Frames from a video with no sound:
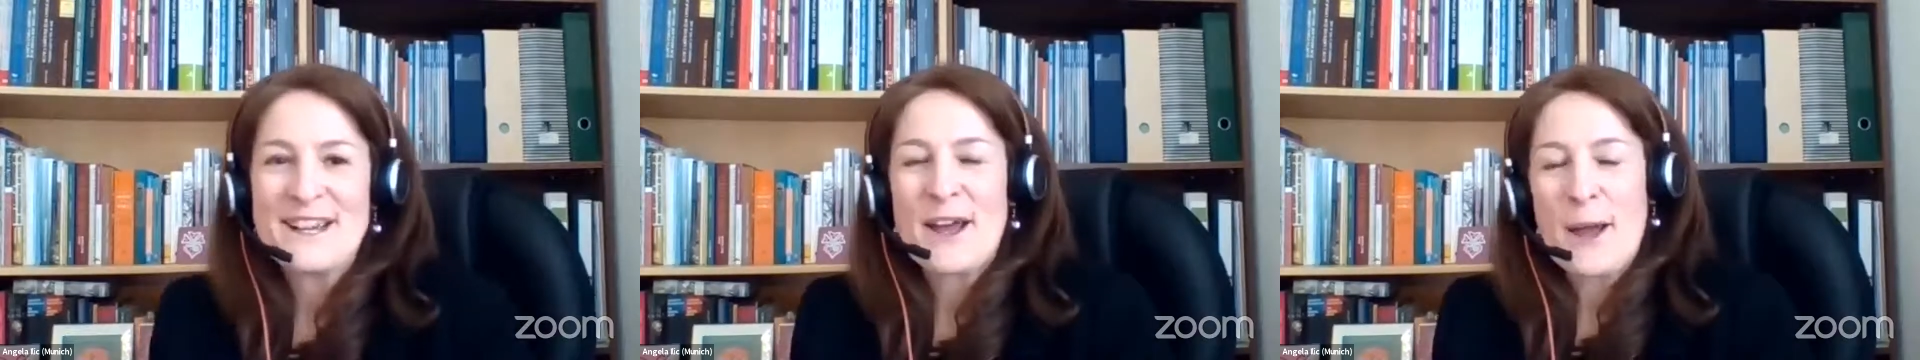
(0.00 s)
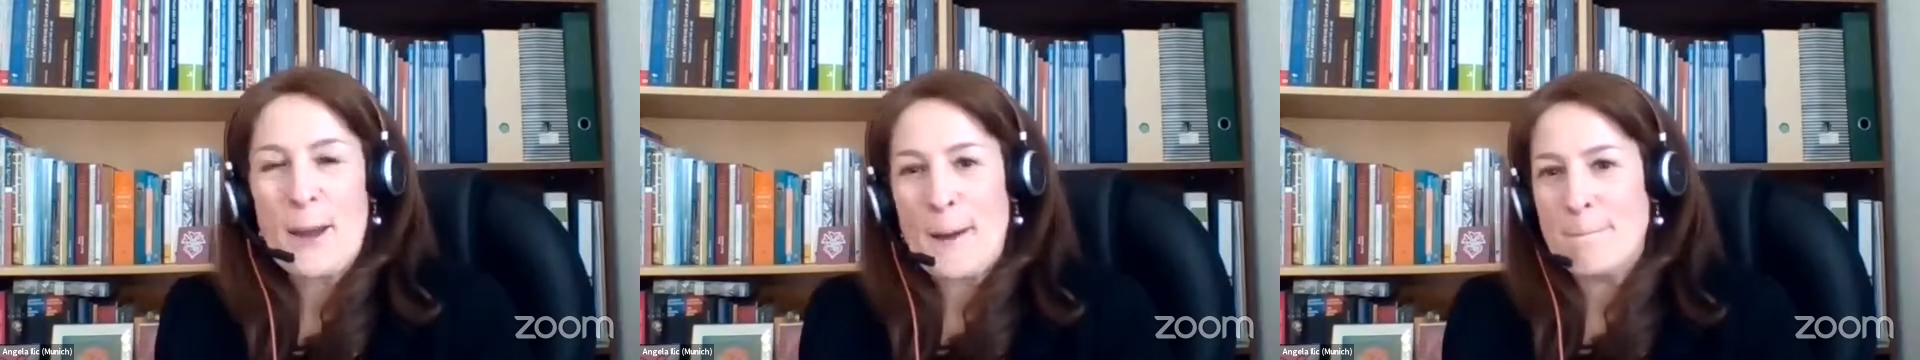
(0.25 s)

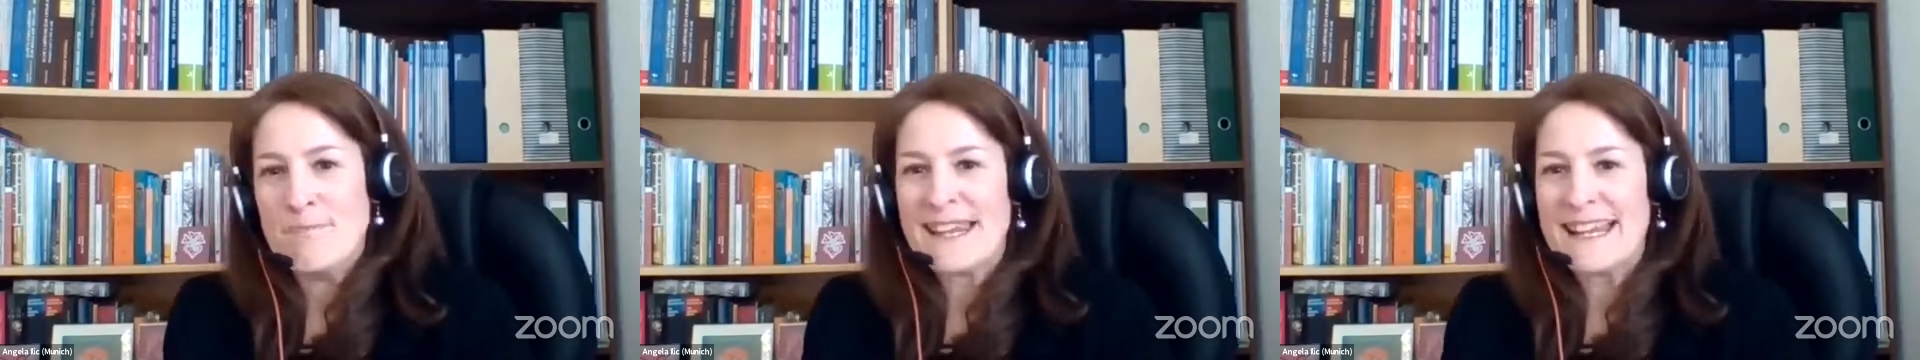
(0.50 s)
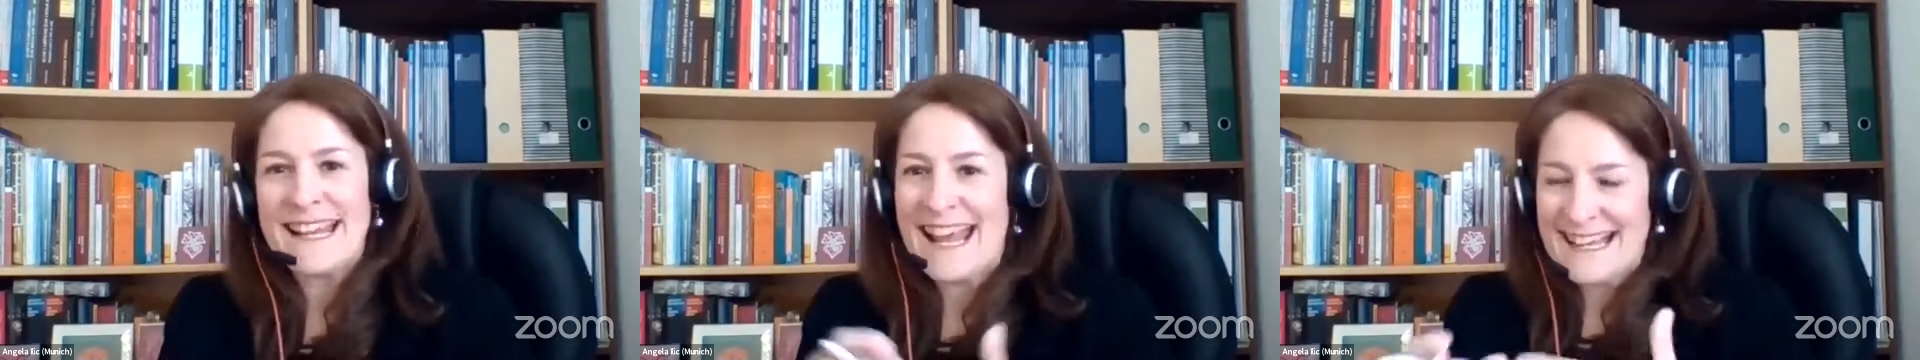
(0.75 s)

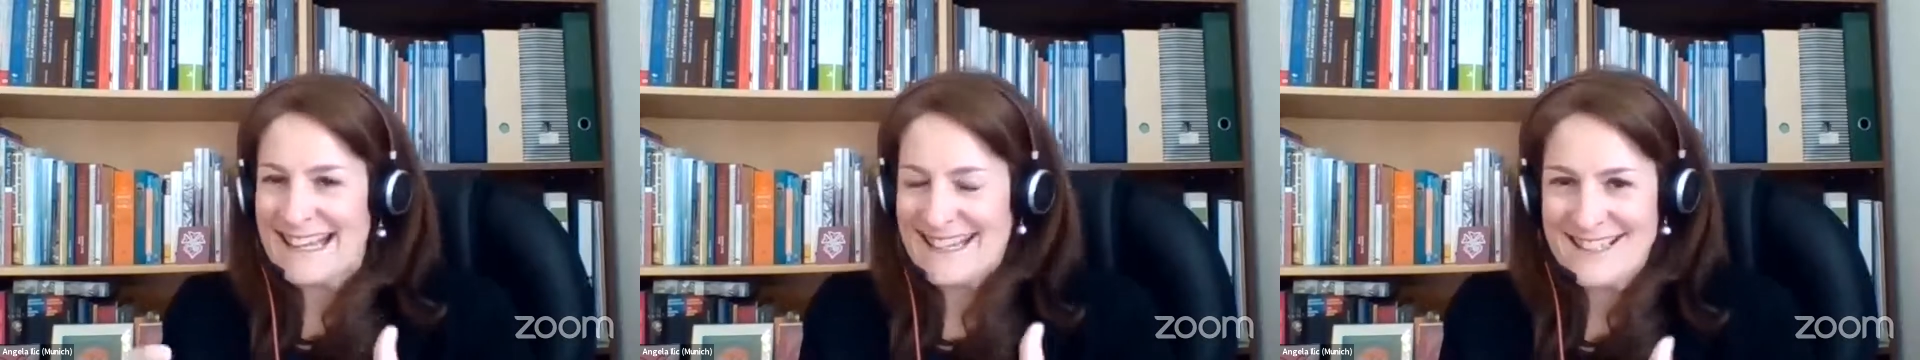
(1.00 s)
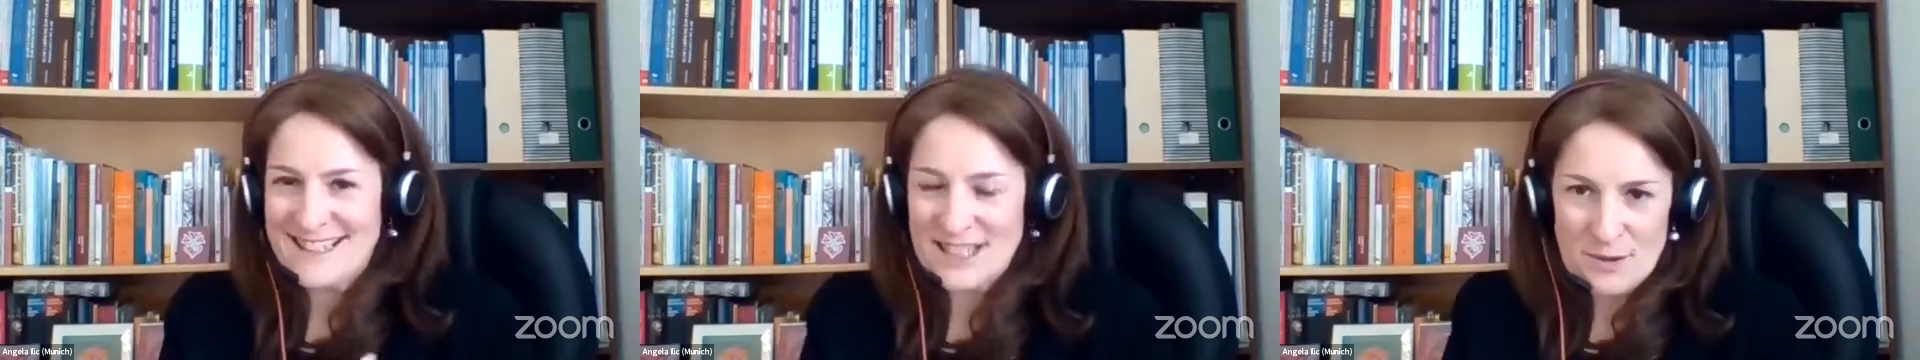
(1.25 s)
in
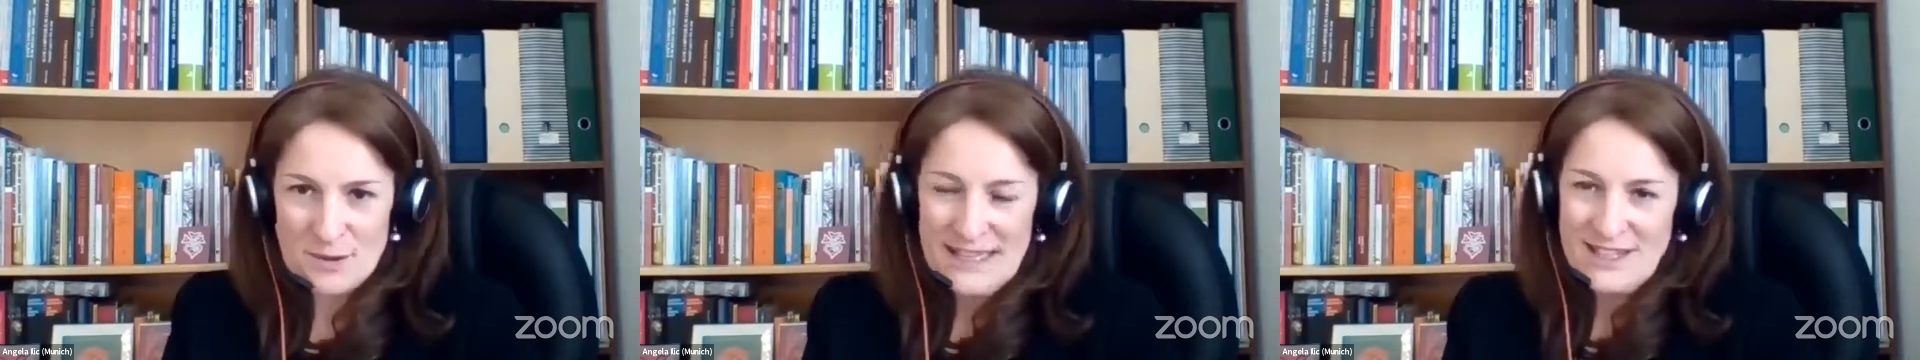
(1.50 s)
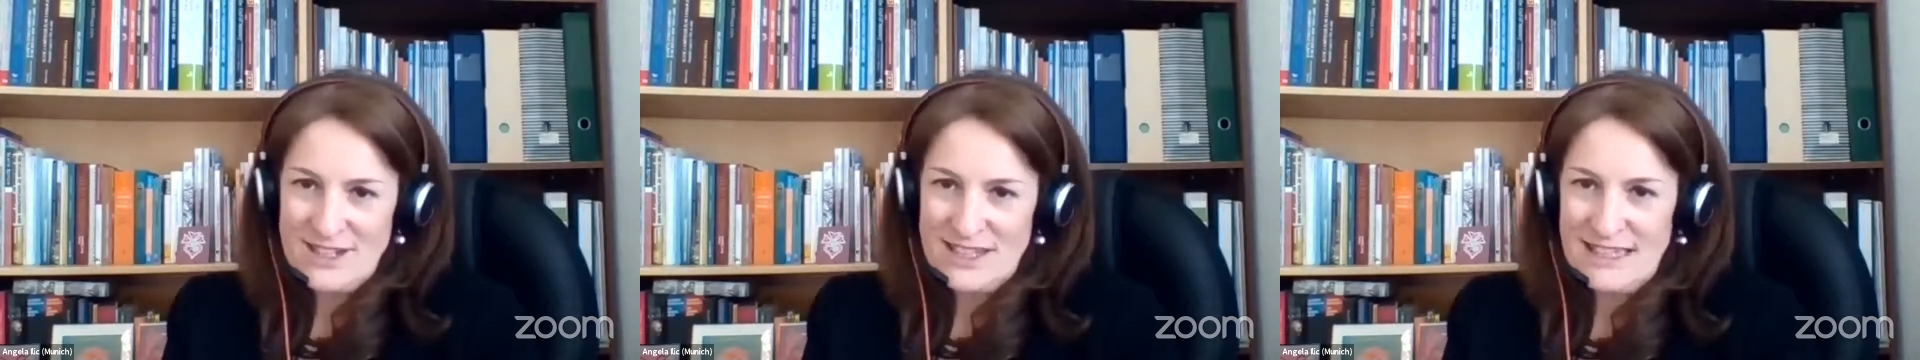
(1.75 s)
any
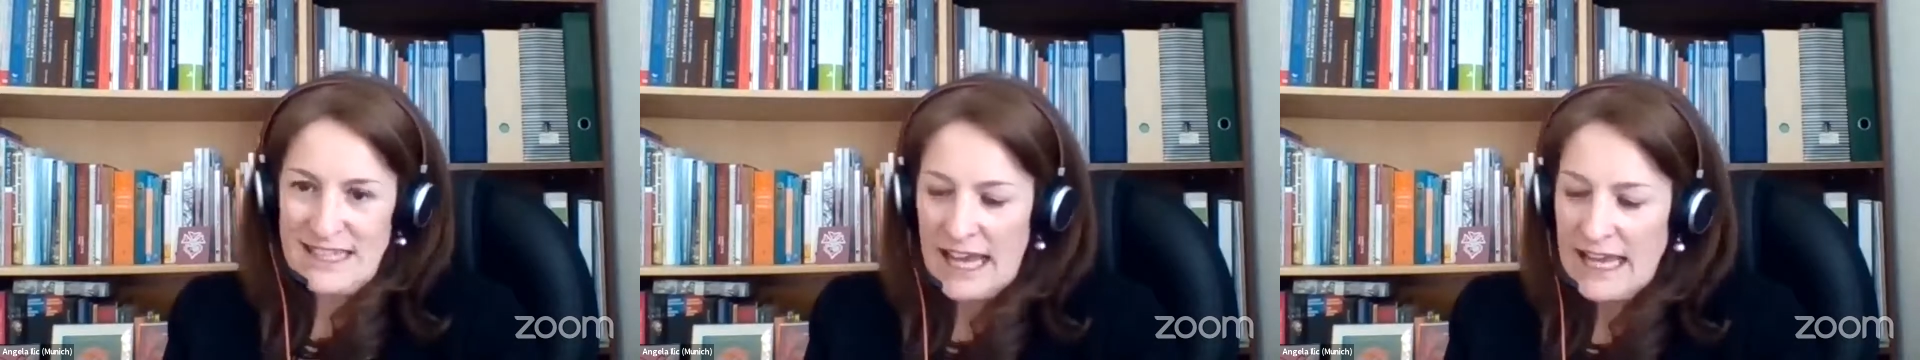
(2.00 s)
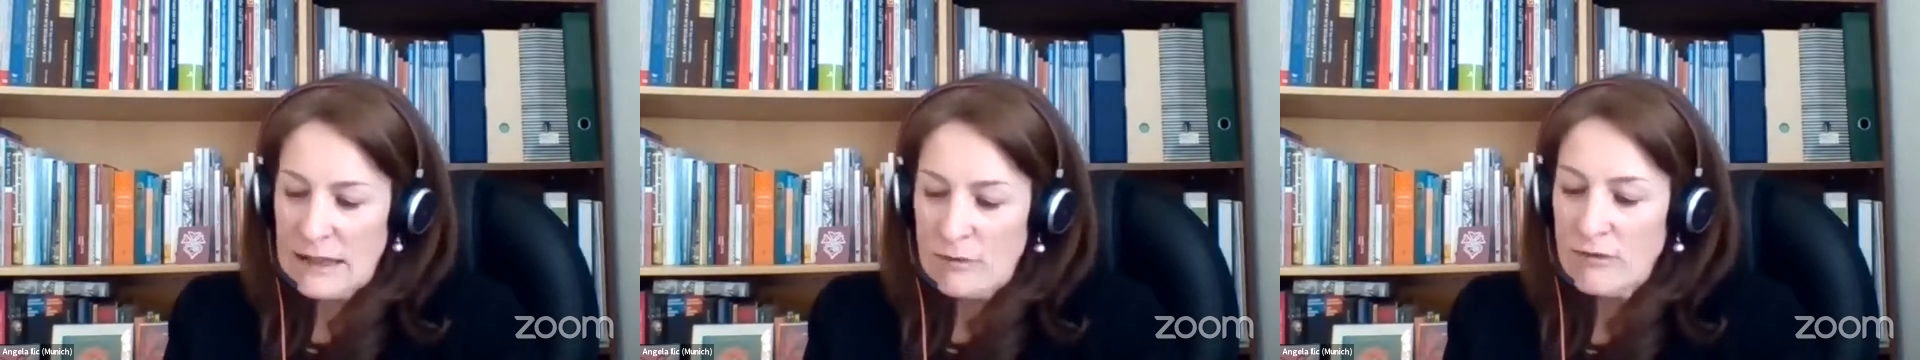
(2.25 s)
situation in
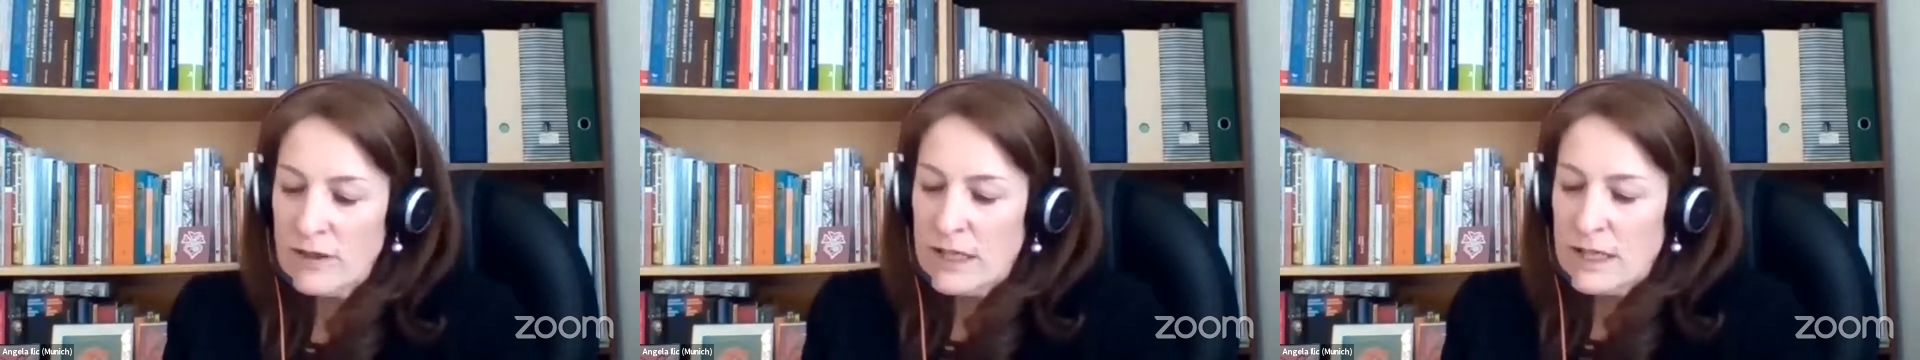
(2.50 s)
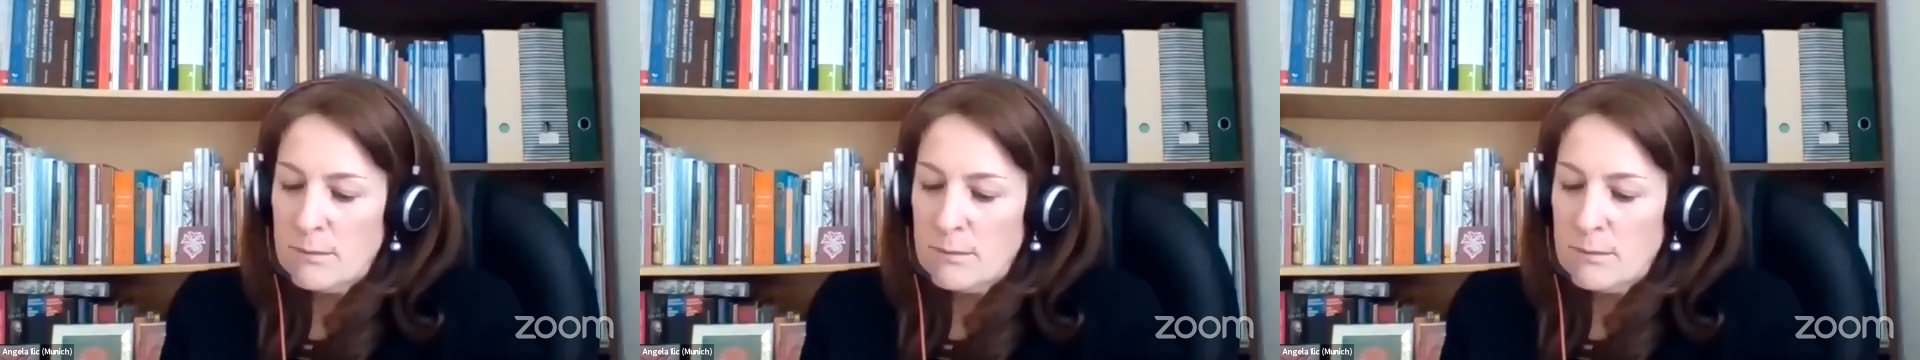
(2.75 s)
life.